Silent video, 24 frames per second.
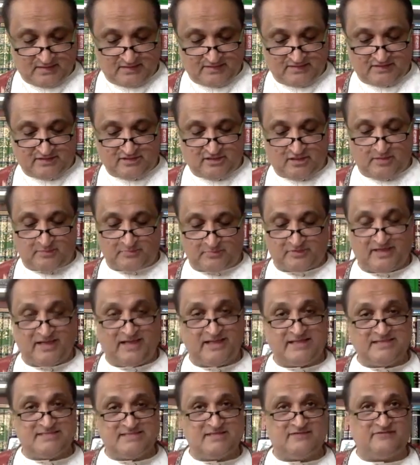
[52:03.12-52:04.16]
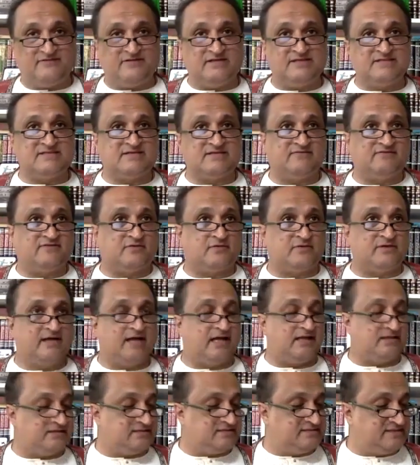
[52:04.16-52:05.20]
the comprehensiveness of the
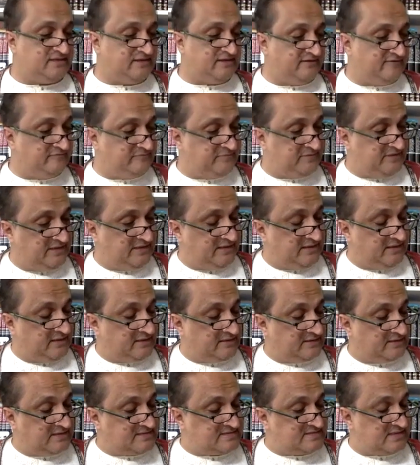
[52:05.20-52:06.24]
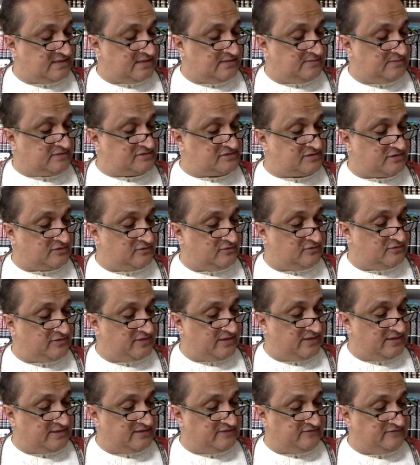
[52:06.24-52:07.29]
reality of being. That's al-mash'ar
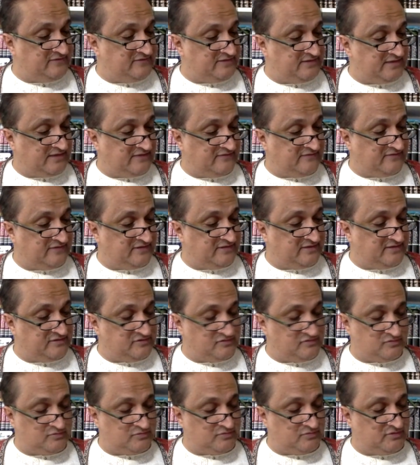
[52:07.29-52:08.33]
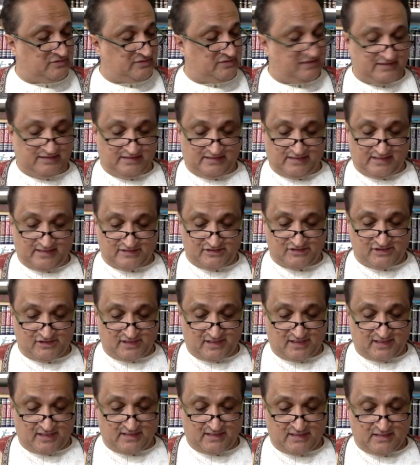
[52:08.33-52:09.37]
al-thani fi kayfiyati shumulihi
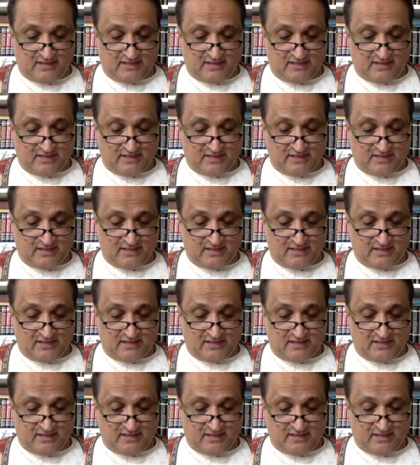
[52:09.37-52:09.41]
lil-ashya.